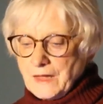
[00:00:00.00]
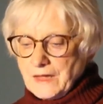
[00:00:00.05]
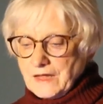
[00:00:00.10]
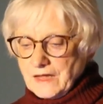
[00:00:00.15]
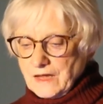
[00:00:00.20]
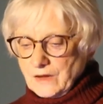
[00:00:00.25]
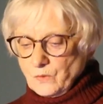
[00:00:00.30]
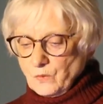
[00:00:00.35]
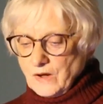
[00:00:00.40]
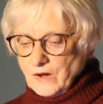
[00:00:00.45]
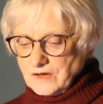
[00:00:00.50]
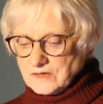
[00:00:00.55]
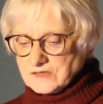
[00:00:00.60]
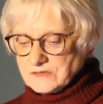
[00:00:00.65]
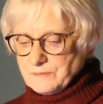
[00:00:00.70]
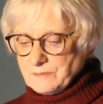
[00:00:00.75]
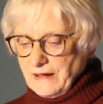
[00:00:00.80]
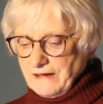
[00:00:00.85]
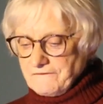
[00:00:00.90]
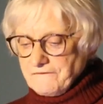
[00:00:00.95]
It
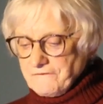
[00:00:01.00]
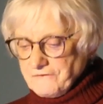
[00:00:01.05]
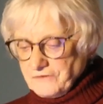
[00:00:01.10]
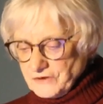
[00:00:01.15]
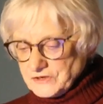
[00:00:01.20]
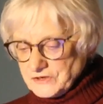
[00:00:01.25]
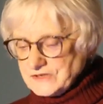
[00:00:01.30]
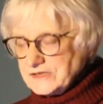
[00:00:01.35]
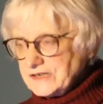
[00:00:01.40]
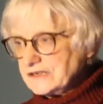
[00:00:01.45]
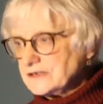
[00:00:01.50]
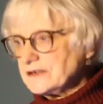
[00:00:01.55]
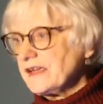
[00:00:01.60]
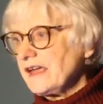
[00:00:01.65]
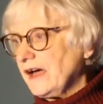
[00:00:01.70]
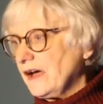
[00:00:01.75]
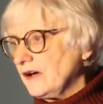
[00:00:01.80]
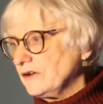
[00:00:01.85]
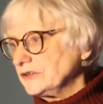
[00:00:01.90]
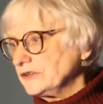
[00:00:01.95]
was my first
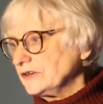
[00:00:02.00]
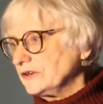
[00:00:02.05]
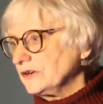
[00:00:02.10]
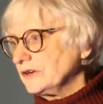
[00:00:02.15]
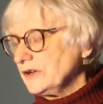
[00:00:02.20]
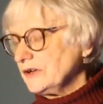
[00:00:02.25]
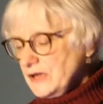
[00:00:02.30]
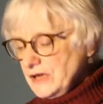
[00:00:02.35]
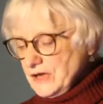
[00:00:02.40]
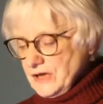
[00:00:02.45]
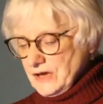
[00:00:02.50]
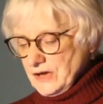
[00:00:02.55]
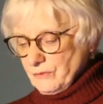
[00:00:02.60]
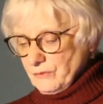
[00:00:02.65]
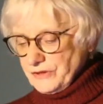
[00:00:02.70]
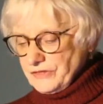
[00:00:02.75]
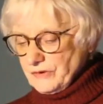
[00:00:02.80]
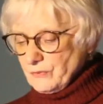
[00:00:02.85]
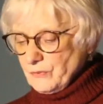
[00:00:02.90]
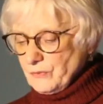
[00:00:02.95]
encounter
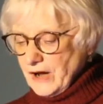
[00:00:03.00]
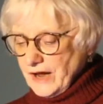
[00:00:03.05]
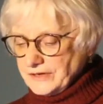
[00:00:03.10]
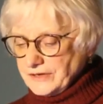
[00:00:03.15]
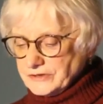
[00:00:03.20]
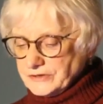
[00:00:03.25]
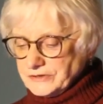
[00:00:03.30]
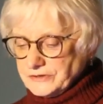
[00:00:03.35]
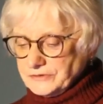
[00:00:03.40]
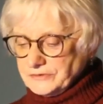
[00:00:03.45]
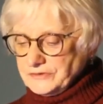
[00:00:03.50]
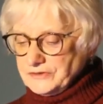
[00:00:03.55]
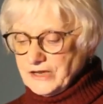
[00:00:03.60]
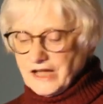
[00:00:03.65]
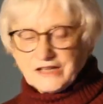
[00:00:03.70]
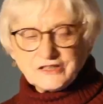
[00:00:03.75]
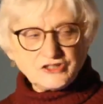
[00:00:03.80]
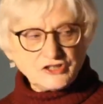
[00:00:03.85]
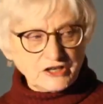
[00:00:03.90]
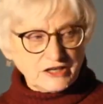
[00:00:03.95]
with a writer
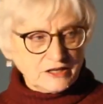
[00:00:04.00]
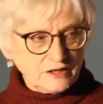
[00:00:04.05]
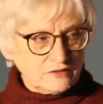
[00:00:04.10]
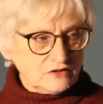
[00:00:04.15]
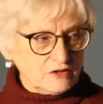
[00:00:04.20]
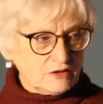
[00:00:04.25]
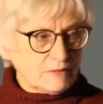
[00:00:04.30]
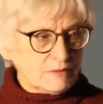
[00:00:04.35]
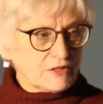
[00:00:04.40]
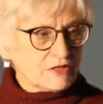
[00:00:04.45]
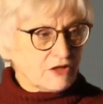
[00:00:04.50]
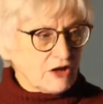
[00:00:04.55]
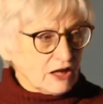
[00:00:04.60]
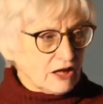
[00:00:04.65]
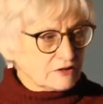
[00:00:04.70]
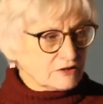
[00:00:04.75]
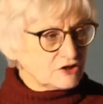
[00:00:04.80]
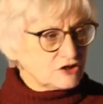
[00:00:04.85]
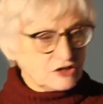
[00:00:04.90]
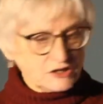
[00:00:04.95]
nudging the
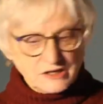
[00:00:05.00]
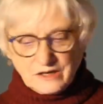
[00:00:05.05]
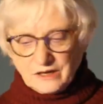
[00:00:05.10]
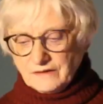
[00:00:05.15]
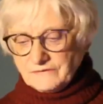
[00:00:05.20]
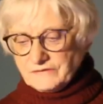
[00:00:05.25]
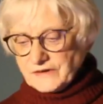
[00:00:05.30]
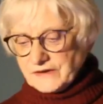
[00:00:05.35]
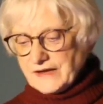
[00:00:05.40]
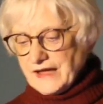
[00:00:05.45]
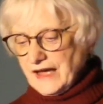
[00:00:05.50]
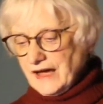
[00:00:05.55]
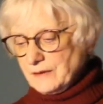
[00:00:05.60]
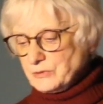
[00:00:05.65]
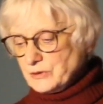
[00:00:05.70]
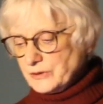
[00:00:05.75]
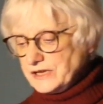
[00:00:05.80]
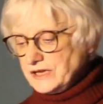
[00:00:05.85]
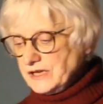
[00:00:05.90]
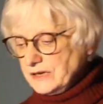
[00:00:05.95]
mythology of the
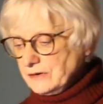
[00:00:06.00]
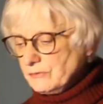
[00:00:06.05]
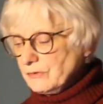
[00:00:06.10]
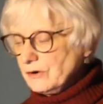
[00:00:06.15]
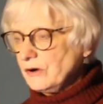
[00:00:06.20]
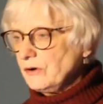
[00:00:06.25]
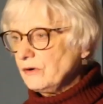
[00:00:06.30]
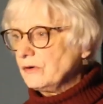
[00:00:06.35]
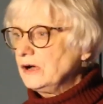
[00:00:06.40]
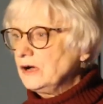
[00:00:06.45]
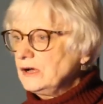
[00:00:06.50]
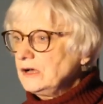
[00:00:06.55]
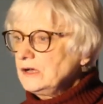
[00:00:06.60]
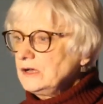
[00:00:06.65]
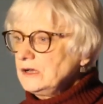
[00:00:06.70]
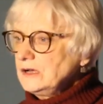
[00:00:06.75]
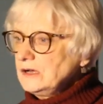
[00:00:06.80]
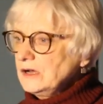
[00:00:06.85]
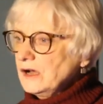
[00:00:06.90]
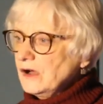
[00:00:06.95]
cowboy hero
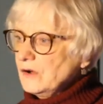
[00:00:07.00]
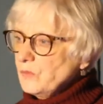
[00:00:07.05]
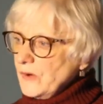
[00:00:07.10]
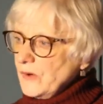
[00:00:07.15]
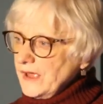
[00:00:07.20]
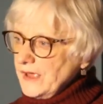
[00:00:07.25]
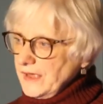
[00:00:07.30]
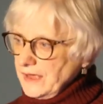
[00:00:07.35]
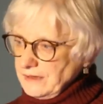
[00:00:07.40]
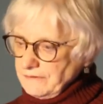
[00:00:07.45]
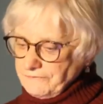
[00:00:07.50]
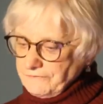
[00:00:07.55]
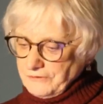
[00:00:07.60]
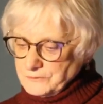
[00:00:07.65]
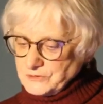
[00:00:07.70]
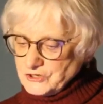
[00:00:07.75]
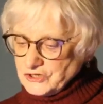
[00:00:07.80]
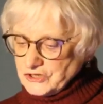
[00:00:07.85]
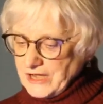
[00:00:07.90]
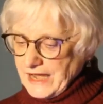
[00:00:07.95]
away from
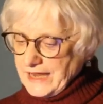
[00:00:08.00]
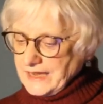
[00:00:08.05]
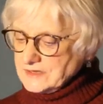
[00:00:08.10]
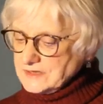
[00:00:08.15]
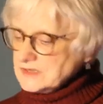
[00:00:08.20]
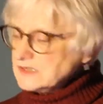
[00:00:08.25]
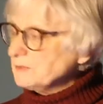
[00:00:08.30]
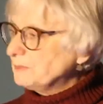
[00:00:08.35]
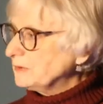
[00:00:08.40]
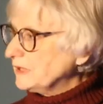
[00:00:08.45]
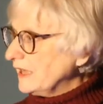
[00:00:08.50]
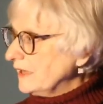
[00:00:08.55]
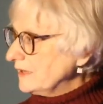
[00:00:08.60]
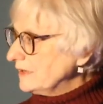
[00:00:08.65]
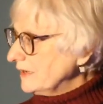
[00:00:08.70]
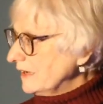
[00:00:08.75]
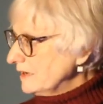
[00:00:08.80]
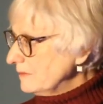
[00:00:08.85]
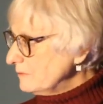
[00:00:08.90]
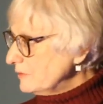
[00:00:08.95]
Shane's blood
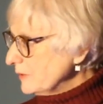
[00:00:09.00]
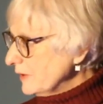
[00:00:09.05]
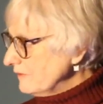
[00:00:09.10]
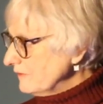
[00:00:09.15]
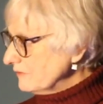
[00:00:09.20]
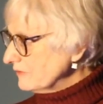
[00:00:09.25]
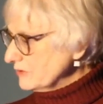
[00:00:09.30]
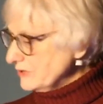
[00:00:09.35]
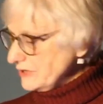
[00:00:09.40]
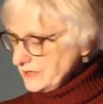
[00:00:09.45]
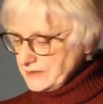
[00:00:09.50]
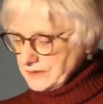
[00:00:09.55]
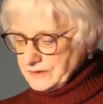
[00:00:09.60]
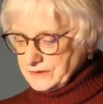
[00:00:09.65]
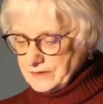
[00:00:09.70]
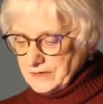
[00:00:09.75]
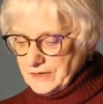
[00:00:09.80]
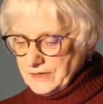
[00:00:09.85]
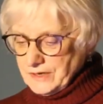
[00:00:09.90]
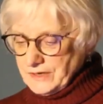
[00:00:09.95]
and bravery
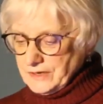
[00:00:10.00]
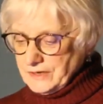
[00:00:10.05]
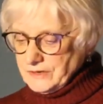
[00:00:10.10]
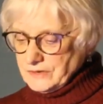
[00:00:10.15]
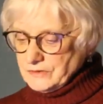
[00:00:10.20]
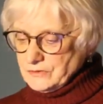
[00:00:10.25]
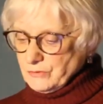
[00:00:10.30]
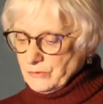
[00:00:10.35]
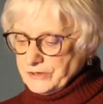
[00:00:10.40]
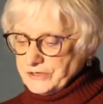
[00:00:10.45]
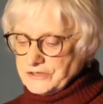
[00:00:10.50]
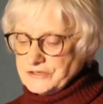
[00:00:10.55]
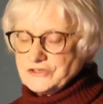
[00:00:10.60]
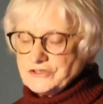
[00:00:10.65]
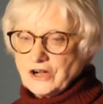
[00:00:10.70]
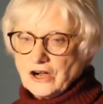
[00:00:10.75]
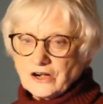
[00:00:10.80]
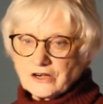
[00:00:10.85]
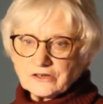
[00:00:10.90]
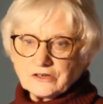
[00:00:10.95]
toward a
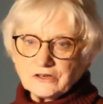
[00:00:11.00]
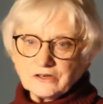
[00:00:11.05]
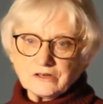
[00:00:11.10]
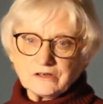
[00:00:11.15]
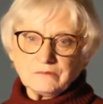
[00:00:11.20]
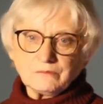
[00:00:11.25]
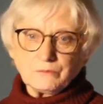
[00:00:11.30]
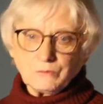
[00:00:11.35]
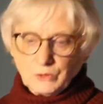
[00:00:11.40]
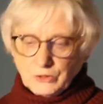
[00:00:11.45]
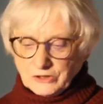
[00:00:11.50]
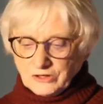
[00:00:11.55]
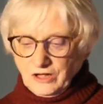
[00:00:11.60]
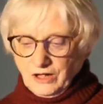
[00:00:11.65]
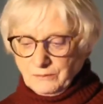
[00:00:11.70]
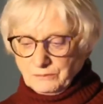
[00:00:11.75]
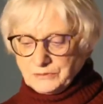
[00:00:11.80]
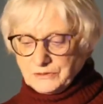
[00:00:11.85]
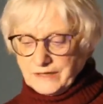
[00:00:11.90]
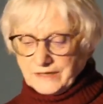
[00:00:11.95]
darker, more
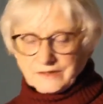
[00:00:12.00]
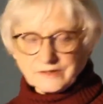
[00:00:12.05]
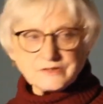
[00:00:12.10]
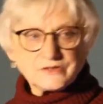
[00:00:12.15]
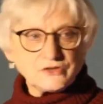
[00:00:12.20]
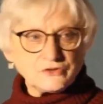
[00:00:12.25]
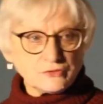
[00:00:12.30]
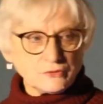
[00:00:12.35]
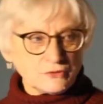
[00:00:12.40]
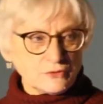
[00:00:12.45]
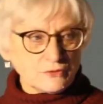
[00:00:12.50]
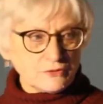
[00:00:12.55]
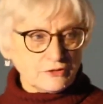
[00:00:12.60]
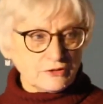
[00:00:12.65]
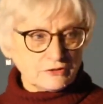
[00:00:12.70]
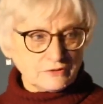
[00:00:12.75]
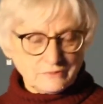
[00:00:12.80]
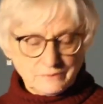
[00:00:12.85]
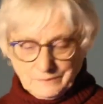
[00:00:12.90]
complex truth.